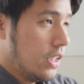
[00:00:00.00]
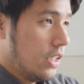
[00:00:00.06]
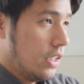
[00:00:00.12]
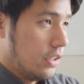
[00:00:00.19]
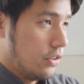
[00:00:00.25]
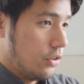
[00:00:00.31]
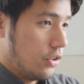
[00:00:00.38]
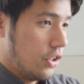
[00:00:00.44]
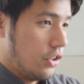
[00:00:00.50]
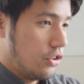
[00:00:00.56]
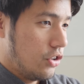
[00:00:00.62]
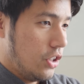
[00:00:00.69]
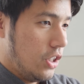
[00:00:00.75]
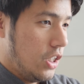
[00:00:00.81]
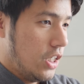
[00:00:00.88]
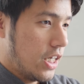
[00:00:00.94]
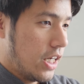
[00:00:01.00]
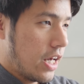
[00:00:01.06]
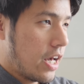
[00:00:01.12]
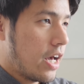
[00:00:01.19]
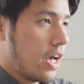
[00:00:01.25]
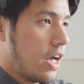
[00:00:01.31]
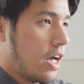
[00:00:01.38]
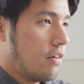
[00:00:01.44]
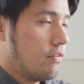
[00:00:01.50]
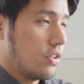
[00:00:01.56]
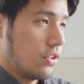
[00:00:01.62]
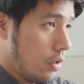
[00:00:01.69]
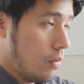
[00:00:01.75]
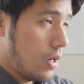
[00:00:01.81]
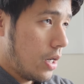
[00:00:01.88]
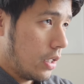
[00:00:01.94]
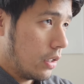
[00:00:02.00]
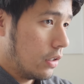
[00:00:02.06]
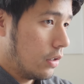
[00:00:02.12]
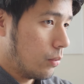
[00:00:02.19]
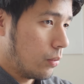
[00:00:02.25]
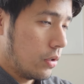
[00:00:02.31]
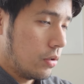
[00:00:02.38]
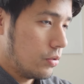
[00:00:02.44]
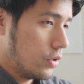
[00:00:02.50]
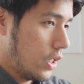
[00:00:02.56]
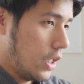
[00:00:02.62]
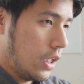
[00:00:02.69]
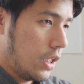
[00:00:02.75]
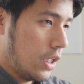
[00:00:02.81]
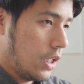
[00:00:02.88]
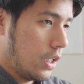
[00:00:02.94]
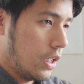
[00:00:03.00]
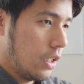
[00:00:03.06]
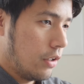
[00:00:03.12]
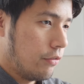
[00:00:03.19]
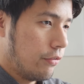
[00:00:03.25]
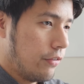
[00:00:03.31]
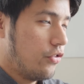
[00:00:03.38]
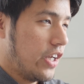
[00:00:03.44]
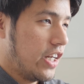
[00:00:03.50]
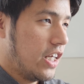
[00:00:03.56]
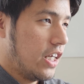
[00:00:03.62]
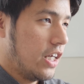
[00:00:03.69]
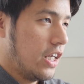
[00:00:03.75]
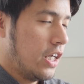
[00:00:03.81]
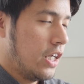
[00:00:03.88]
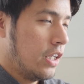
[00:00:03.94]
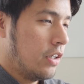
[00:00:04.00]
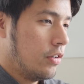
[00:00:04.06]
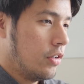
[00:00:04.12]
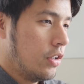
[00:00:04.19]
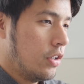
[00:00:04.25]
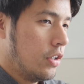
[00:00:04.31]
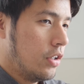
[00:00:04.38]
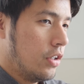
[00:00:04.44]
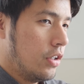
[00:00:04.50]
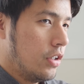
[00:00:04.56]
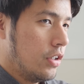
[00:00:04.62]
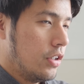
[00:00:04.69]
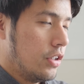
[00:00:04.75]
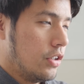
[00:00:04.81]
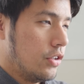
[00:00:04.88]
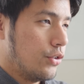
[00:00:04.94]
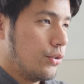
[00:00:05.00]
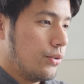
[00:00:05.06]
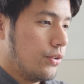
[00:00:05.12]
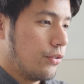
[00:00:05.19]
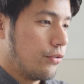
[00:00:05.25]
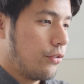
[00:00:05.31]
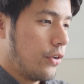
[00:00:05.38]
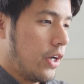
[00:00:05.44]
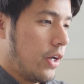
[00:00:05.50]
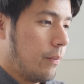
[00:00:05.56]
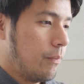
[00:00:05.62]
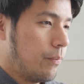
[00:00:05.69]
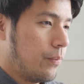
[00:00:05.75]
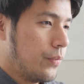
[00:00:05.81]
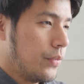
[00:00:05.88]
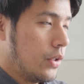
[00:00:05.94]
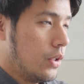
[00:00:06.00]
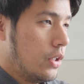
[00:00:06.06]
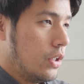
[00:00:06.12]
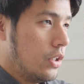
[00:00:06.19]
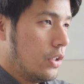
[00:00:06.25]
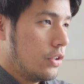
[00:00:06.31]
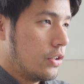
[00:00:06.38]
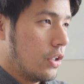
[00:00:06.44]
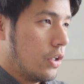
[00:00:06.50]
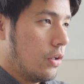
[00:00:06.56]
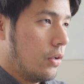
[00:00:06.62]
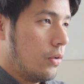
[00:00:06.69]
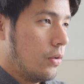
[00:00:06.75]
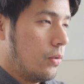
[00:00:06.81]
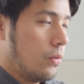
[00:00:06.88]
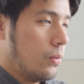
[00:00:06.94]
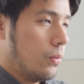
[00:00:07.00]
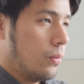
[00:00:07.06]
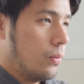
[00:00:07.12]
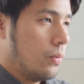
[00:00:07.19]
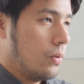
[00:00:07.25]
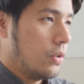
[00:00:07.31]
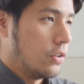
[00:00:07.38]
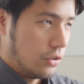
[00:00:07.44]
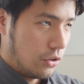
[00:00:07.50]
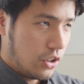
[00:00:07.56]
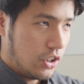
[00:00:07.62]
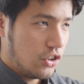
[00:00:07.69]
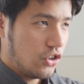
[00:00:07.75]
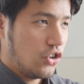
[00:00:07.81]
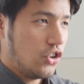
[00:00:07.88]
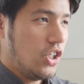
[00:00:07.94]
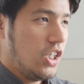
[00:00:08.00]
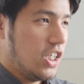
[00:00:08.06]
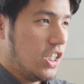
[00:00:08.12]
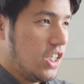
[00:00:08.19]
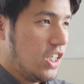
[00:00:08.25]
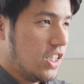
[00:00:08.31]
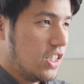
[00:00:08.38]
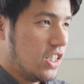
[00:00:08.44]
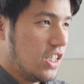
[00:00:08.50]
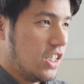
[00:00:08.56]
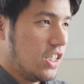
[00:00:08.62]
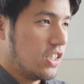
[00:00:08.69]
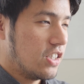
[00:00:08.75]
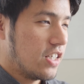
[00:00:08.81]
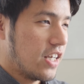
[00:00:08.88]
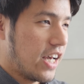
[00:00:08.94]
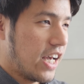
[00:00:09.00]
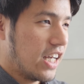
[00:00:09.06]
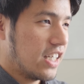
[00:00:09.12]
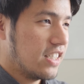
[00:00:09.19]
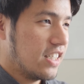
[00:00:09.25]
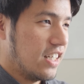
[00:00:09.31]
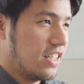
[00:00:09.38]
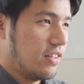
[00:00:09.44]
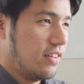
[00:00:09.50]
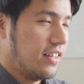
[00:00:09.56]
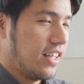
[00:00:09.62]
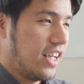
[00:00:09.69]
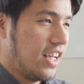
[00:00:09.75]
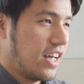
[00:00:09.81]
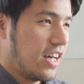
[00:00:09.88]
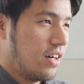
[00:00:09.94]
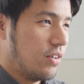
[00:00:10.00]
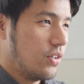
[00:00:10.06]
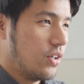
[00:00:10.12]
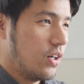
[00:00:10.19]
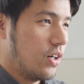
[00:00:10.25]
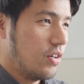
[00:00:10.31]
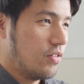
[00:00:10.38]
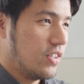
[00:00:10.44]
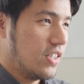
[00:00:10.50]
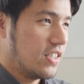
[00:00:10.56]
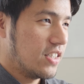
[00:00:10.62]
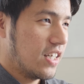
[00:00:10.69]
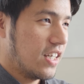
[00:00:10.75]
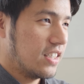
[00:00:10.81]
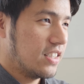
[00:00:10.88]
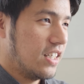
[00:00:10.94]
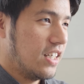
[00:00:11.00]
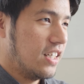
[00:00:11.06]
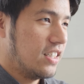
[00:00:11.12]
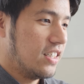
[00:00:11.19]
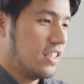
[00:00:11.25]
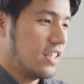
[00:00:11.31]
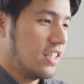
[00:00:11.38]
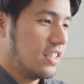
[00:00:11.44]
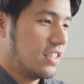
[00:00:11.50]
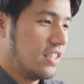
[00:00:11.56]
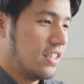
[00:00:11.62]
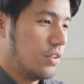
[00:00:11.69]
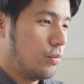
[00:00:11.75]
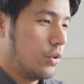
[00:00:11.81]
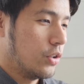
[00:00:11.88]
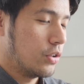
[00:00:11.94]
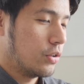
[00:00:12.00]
As you can see, I have snow icon rotating and fading into the frame. So as you can see, the text and the layout of the text and the icon